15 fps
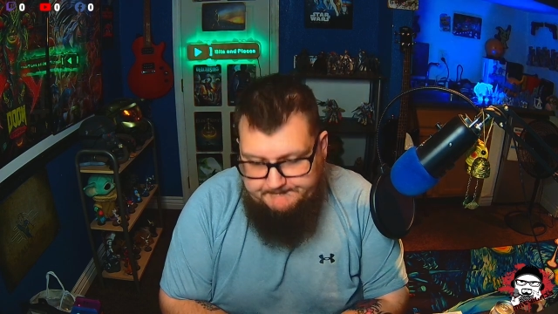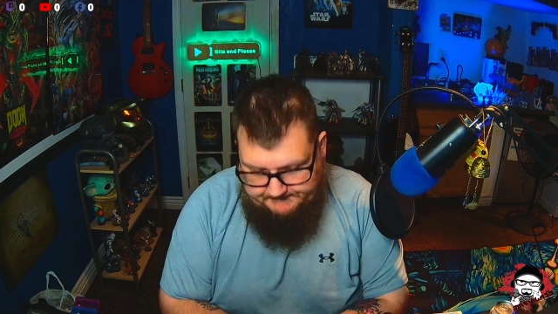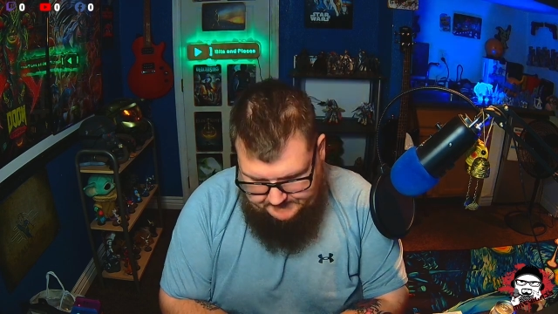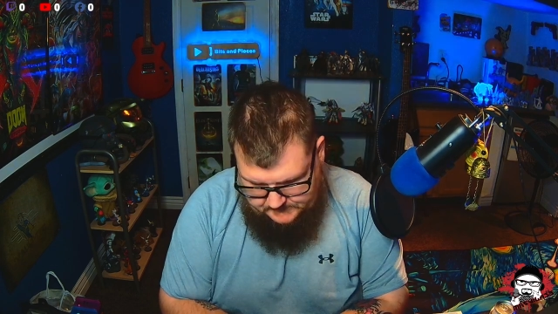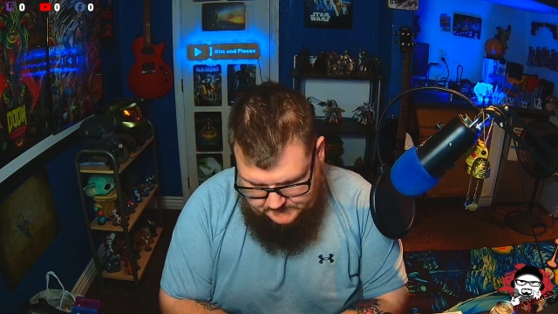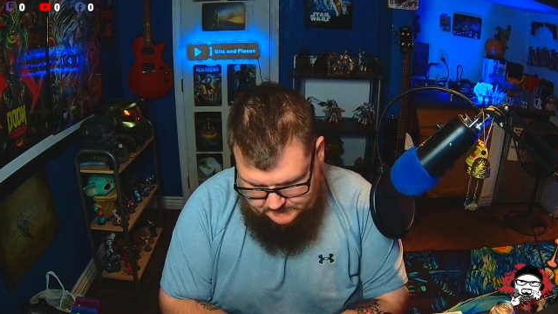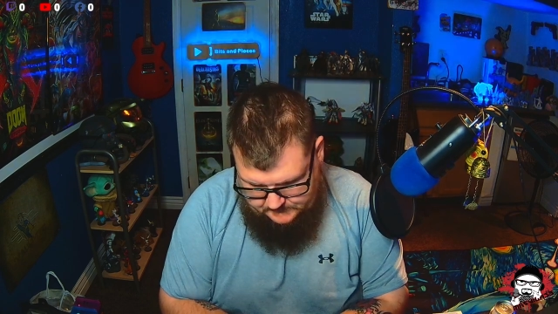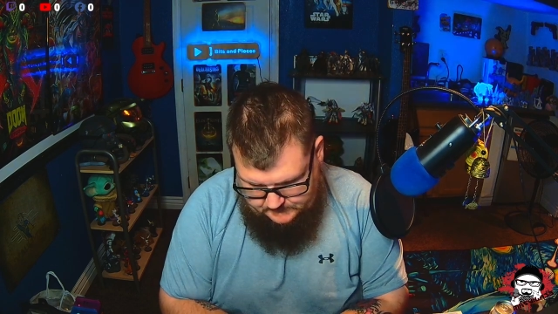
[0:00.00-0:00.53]

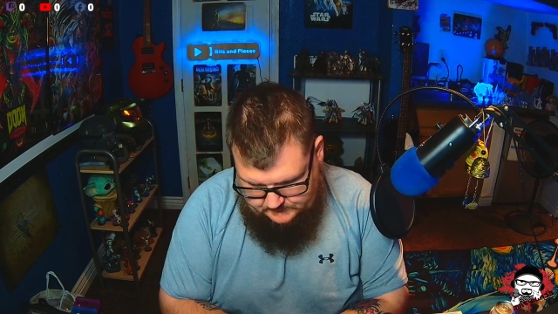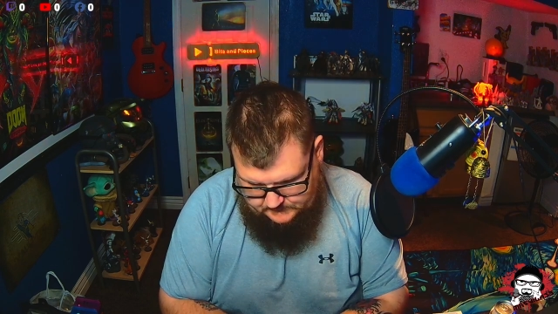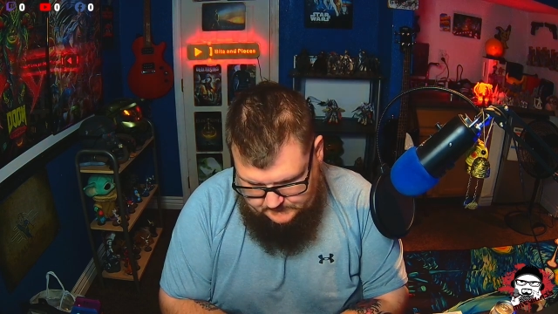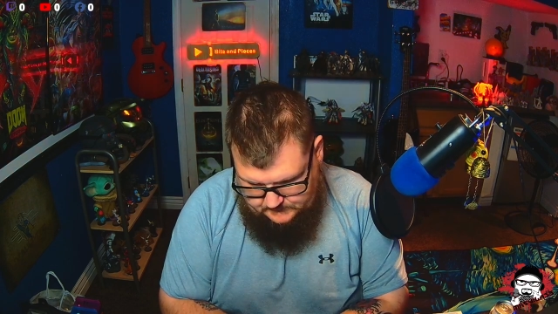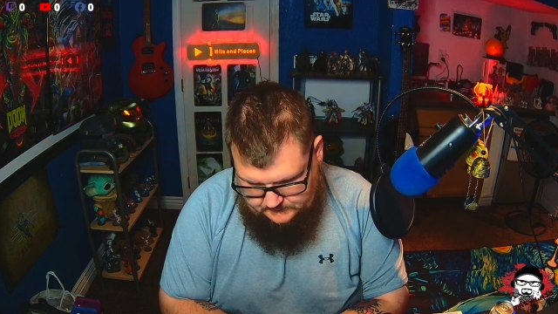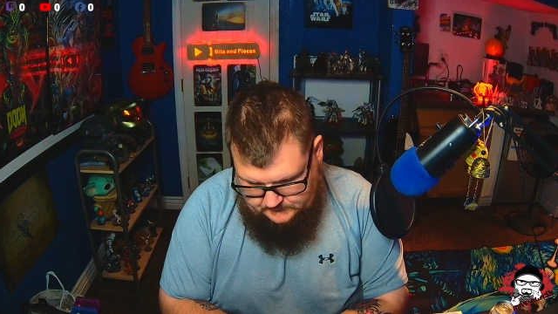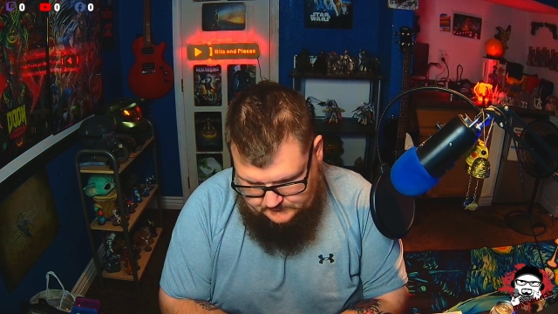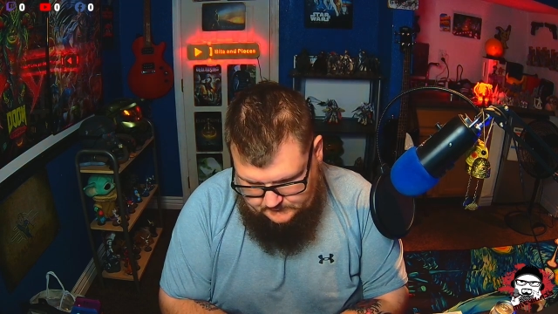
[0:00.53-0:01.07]

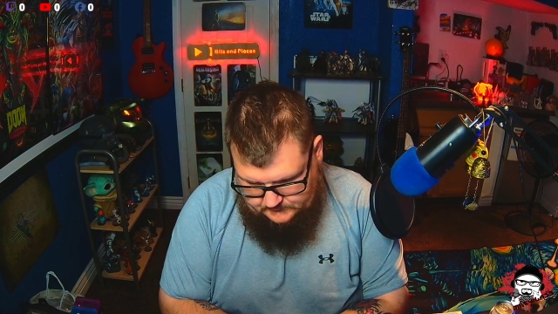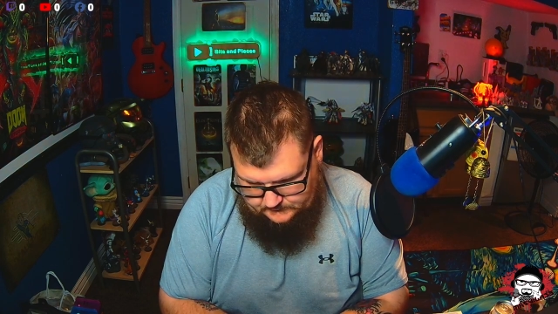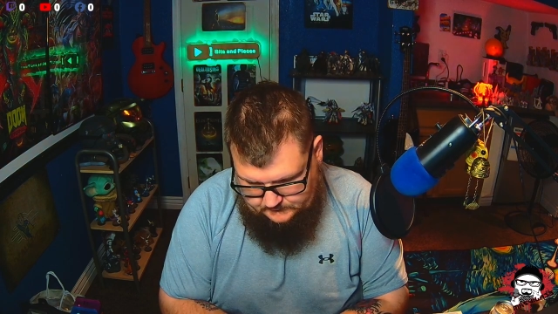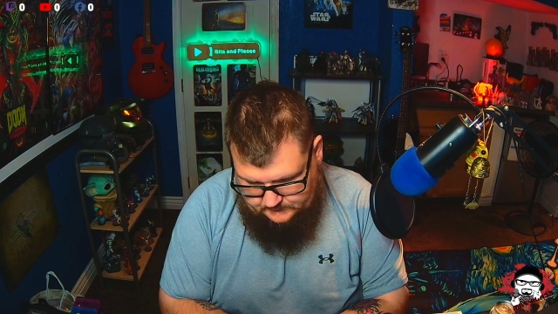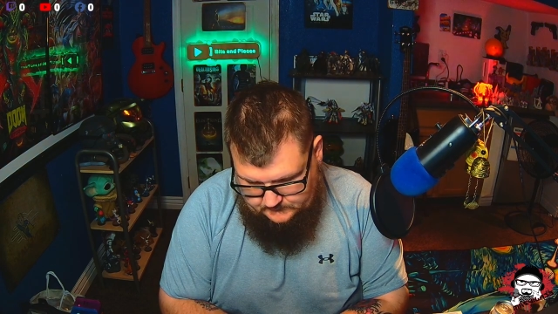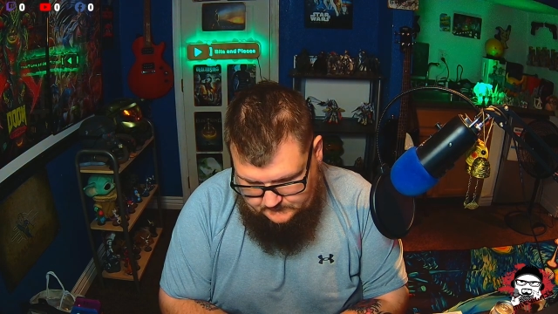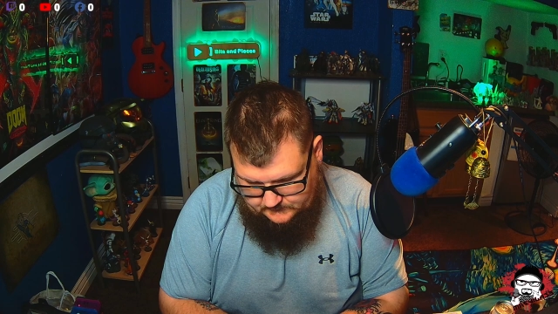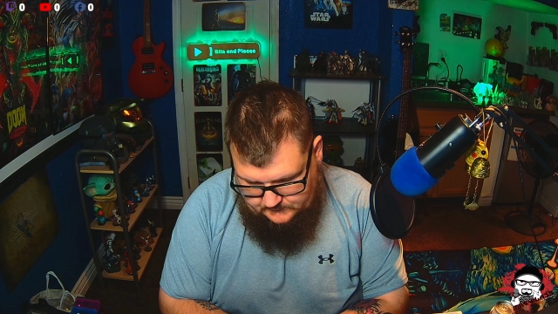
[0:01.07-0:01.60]

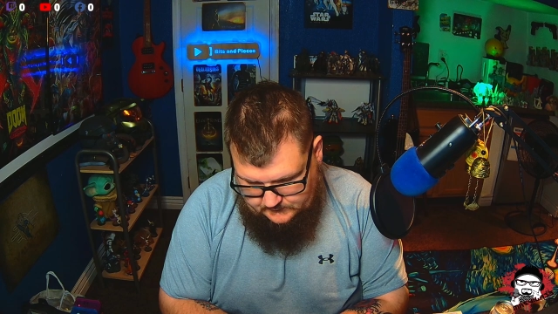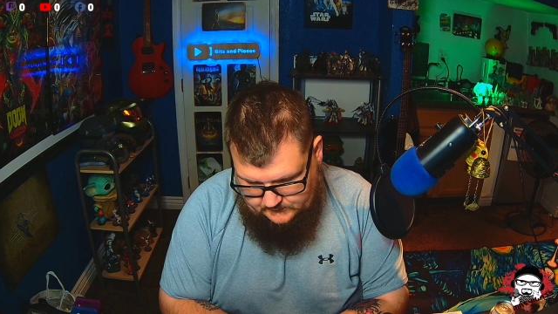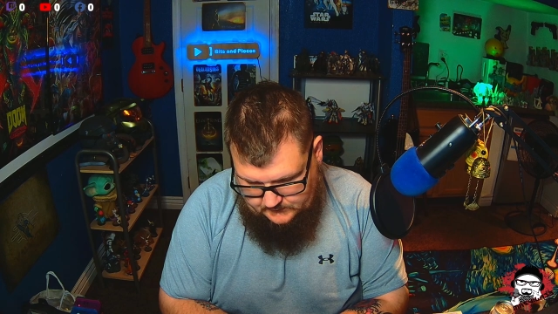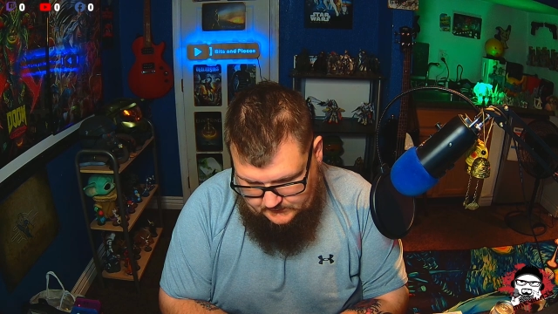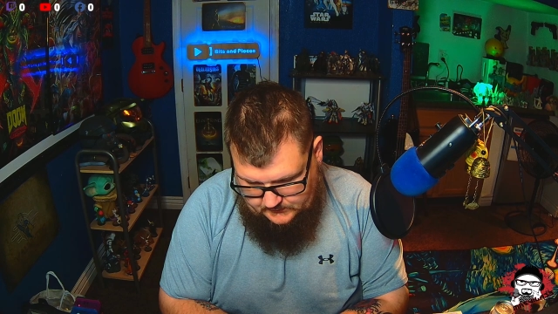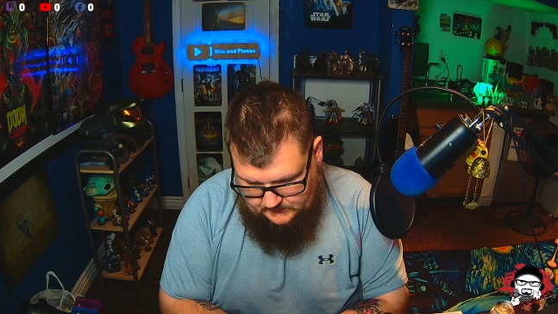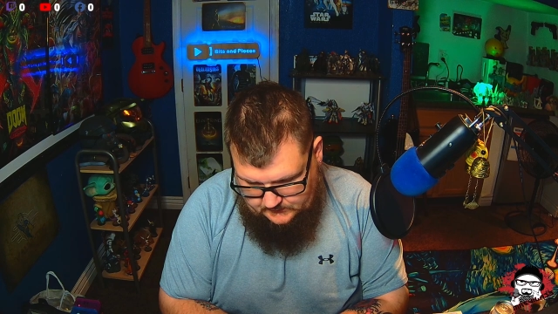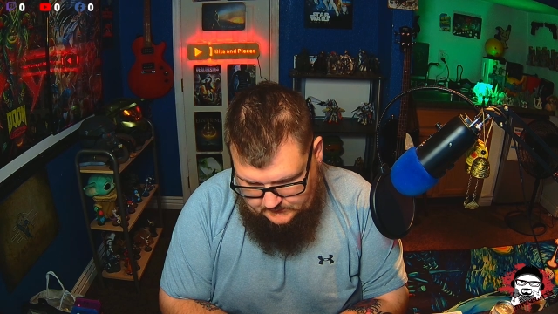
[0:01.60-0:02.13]

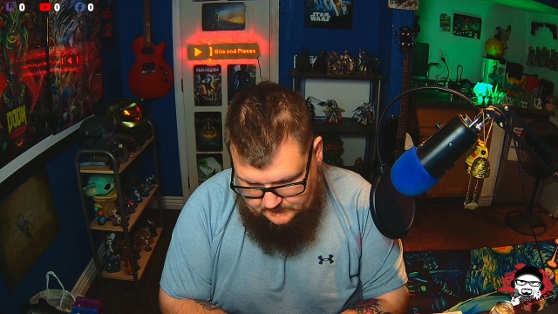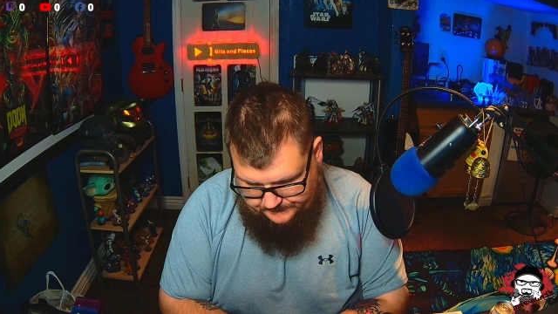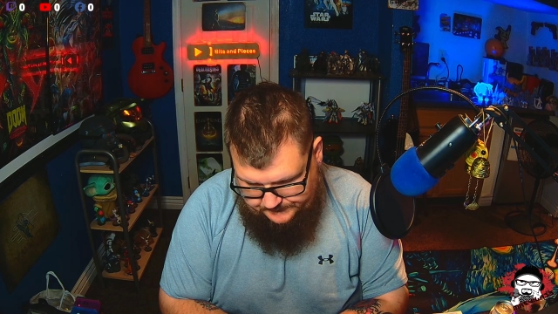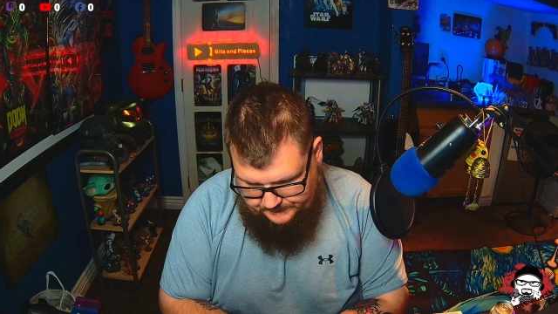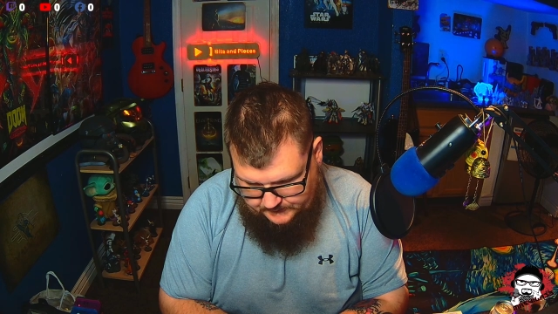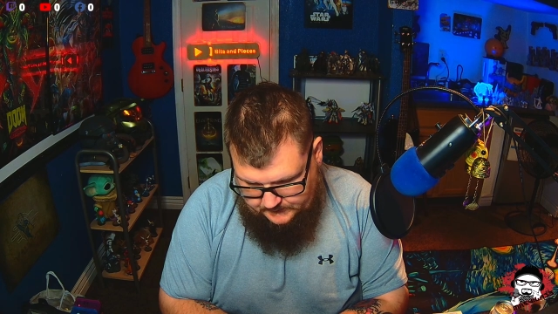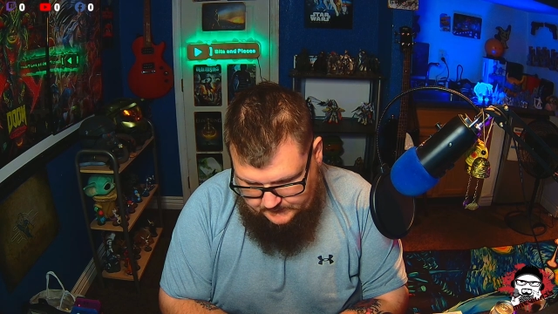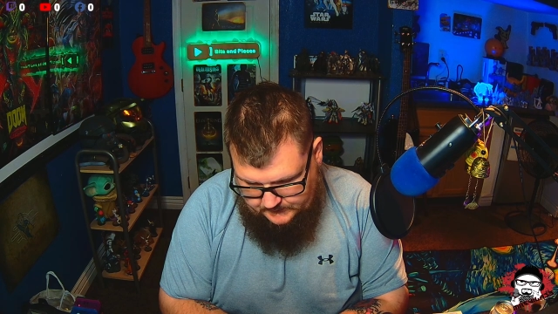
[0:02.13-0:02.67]
Nobody speaks.